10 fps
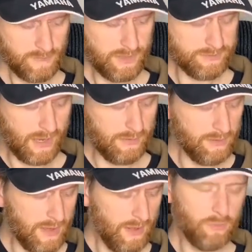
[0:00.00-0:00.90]
So
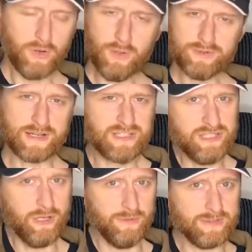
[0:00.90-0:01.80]
what I was actually
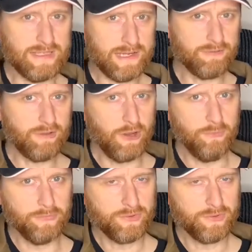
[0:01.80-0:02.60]
doing was clearing rooms.